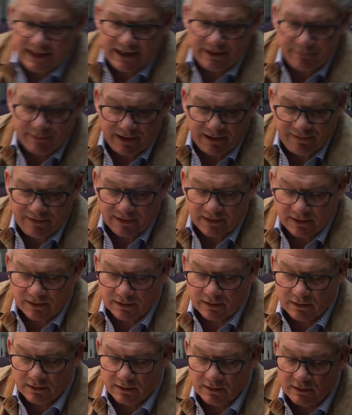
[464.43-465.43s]
Yeah, but I think
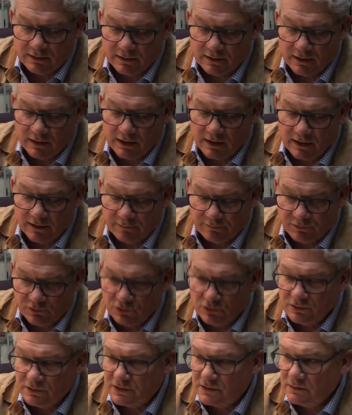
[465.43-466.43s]
a
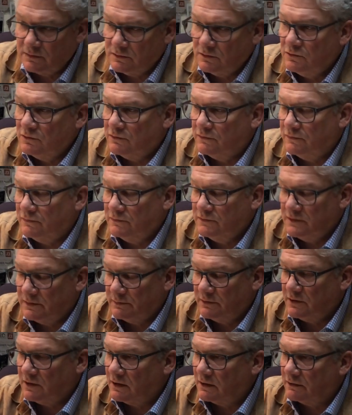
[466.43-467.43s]
true
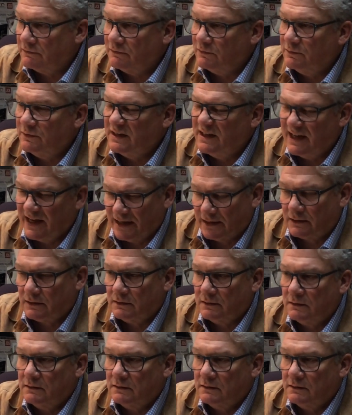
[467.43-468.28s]
cinematographer would get